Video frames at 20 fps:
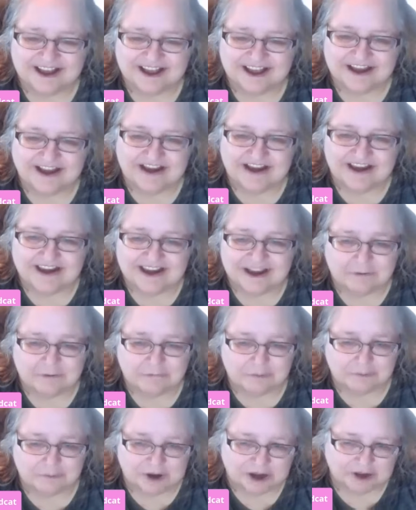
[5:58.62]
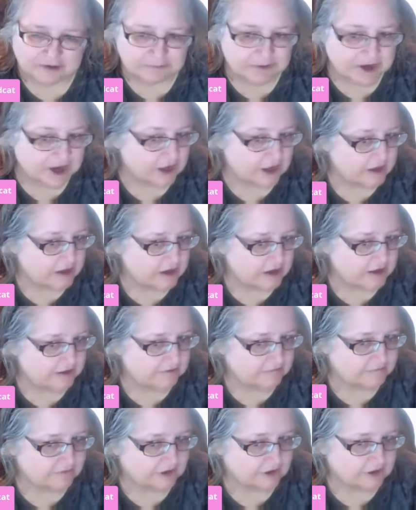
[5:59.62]
And that reminds me, I
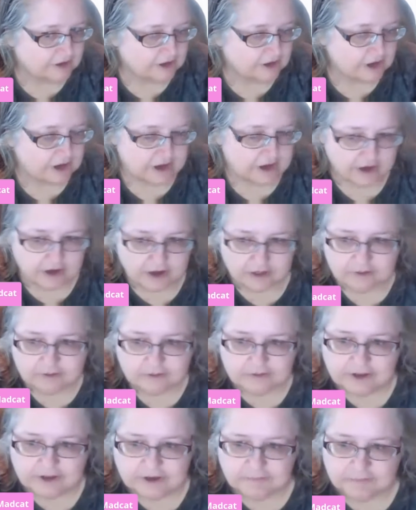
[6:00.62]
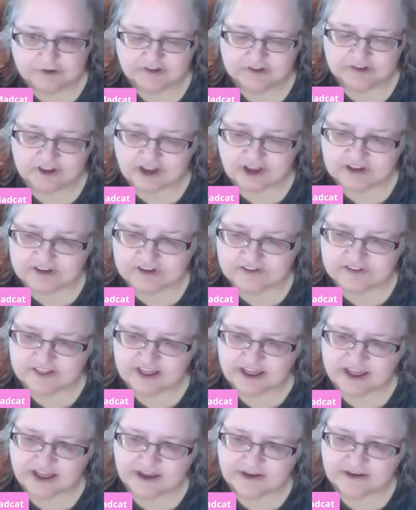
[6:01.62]
have another thing besides
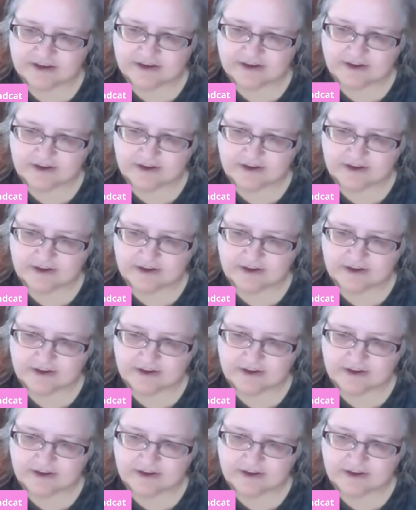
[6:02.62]
that